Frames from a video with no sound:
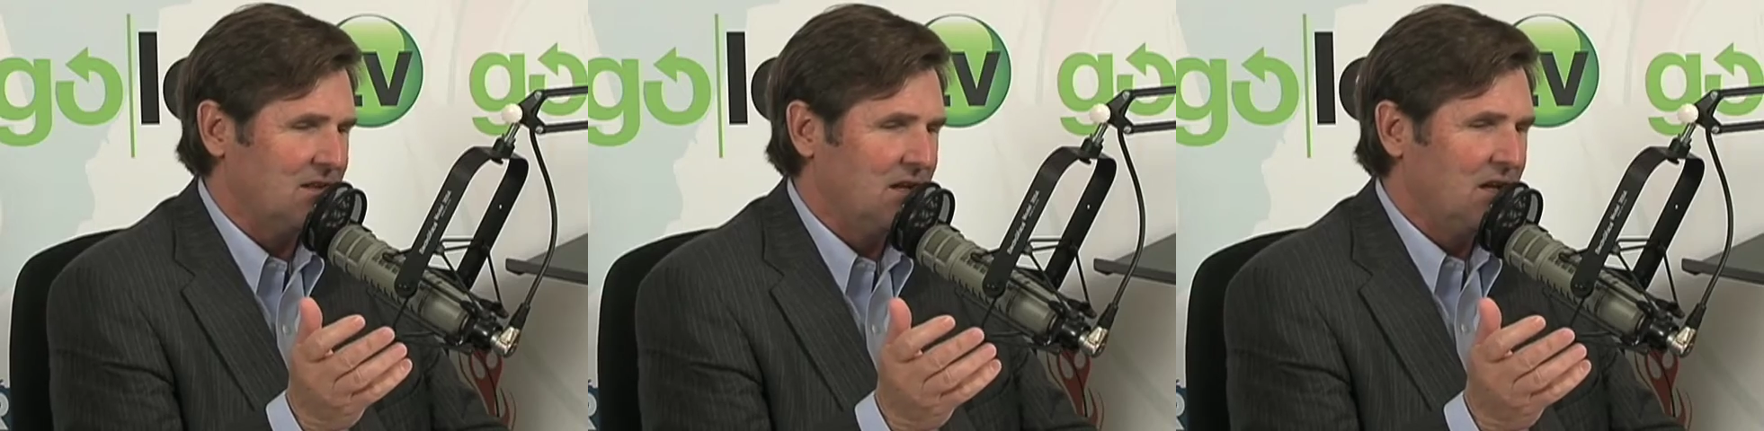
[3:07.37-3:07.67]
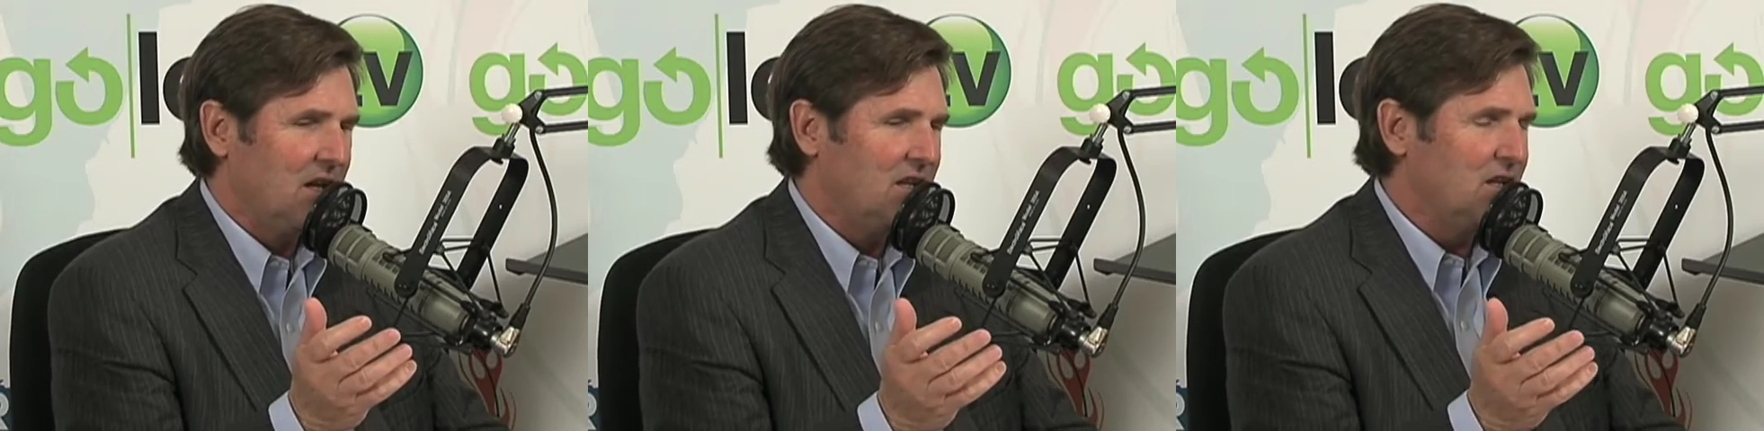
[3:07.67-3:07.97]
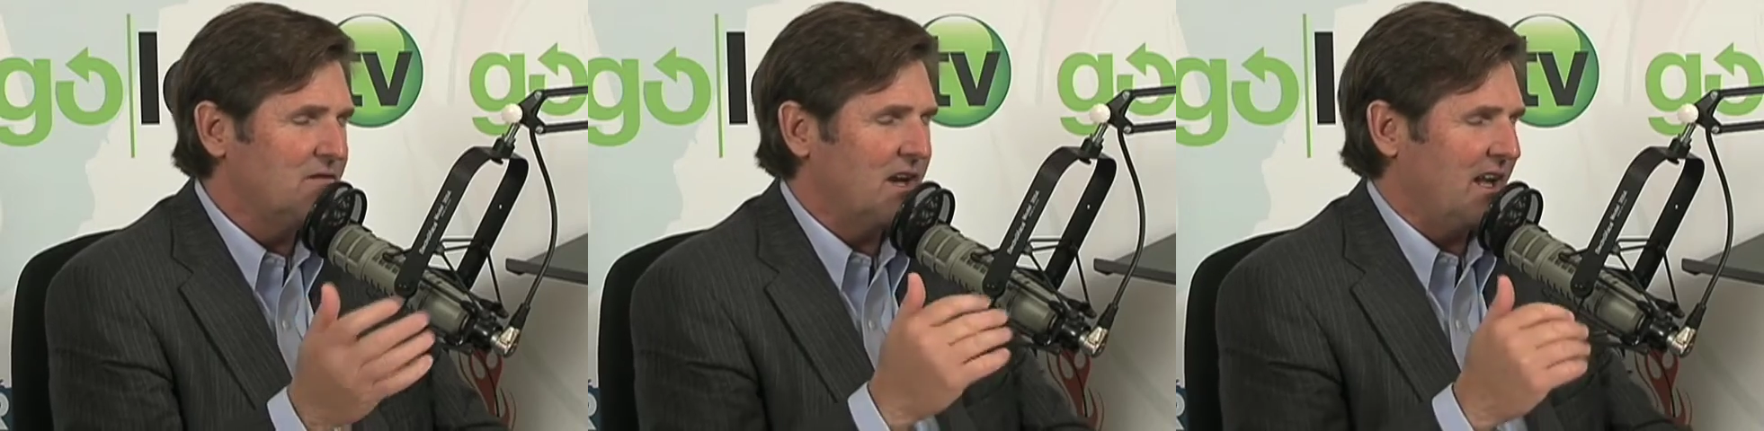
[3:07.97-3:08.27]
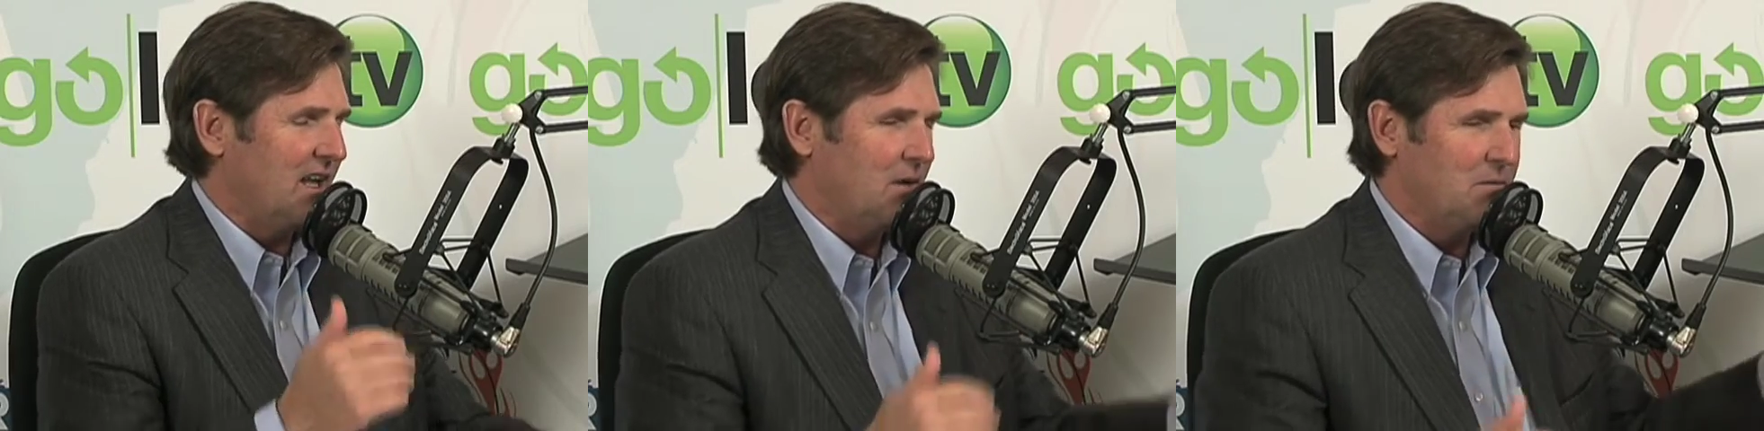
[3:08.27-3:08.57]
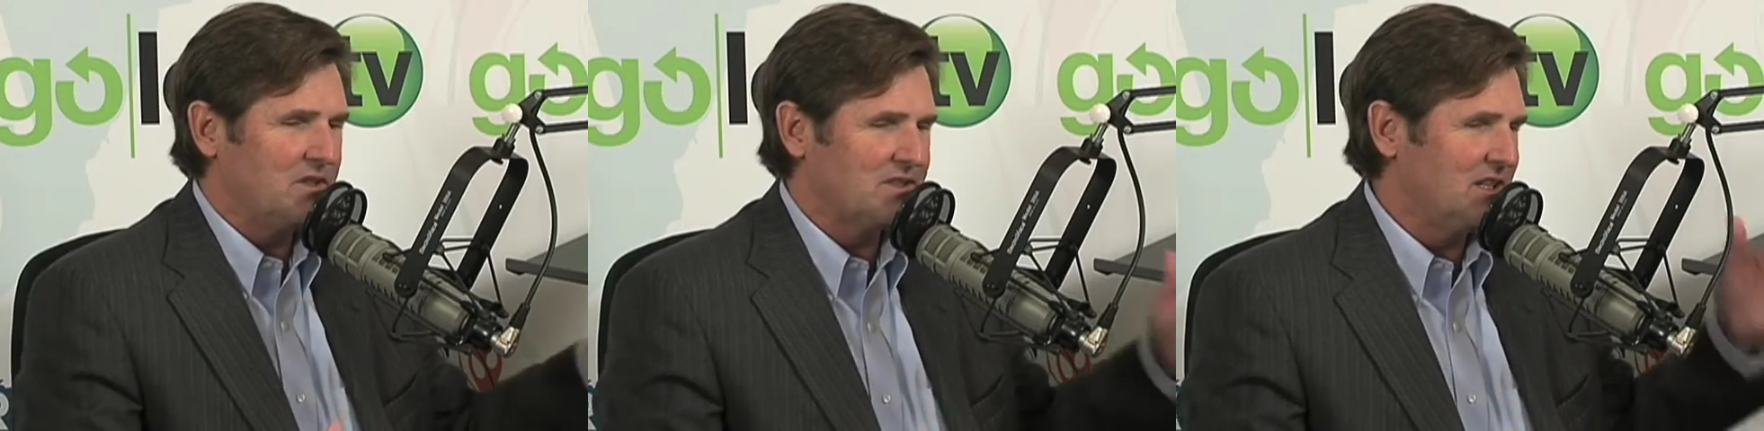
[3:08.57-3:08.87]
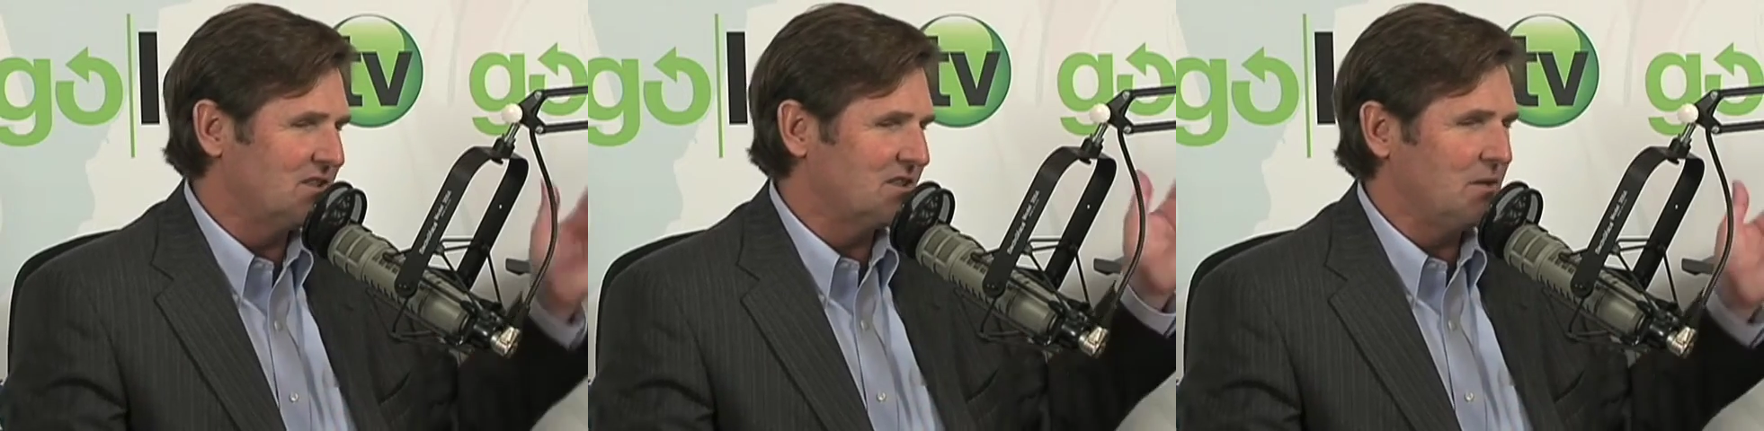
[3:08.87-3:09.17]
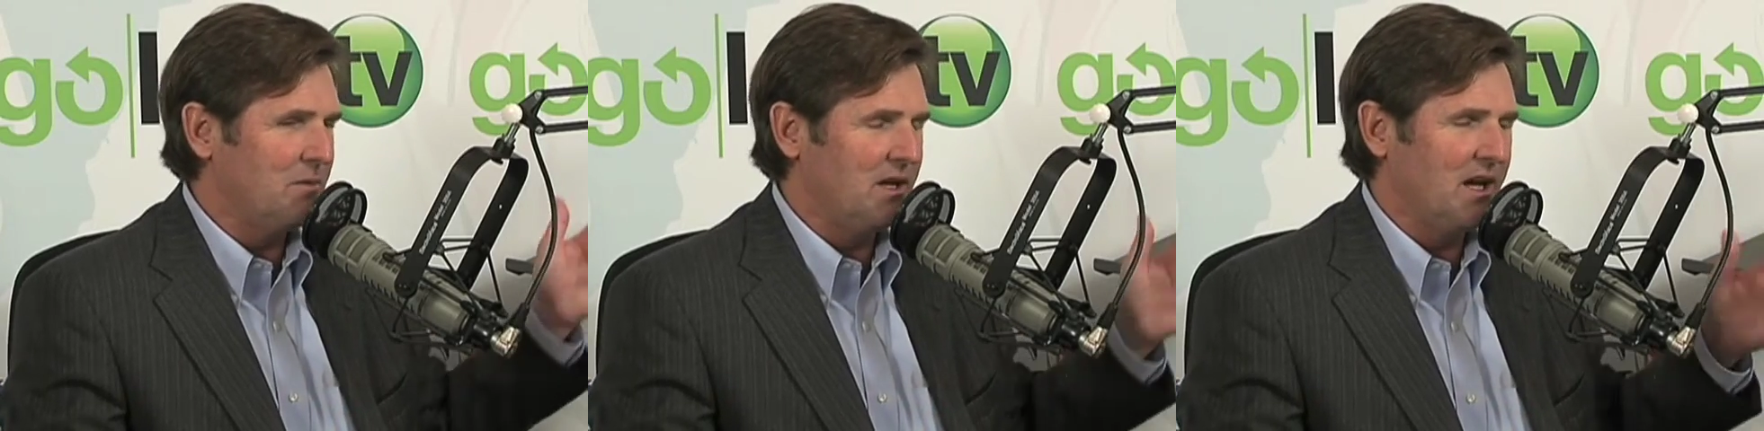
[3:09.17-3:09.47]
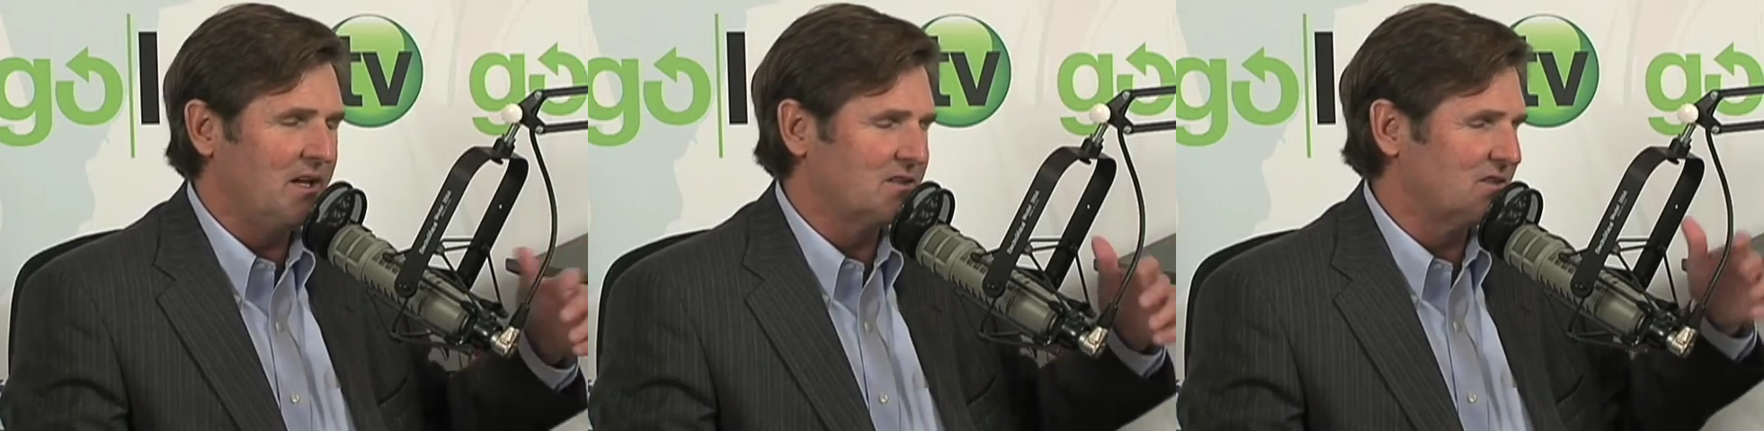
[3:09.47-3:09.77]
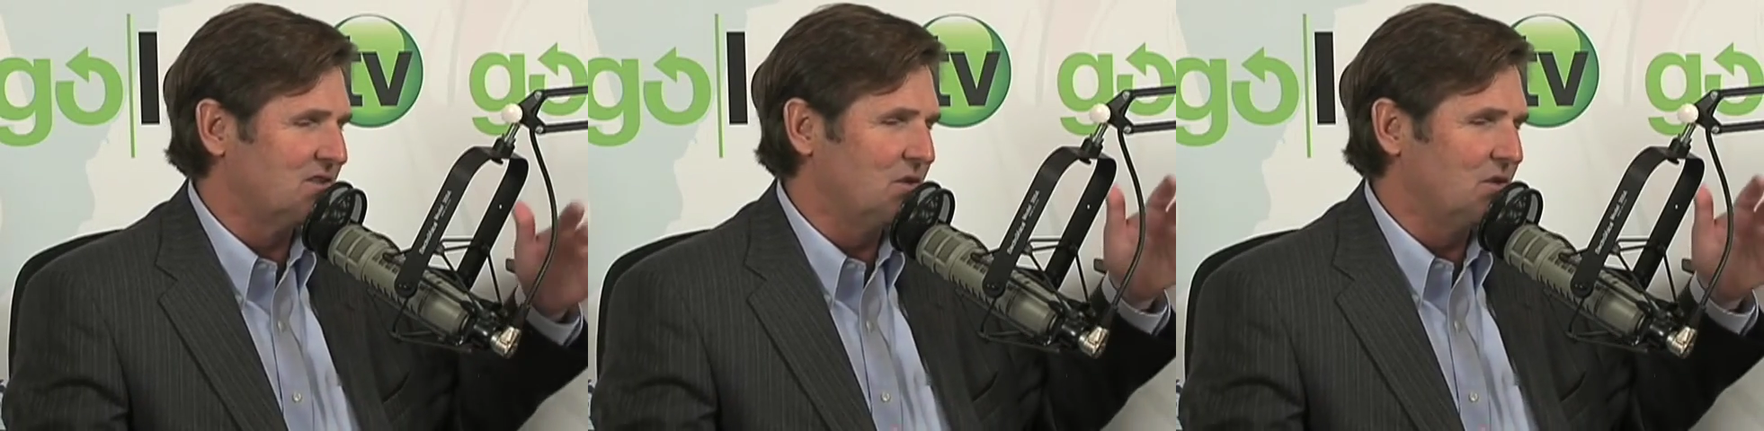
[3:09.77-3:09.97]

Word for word: Right. You've got NBC, CBS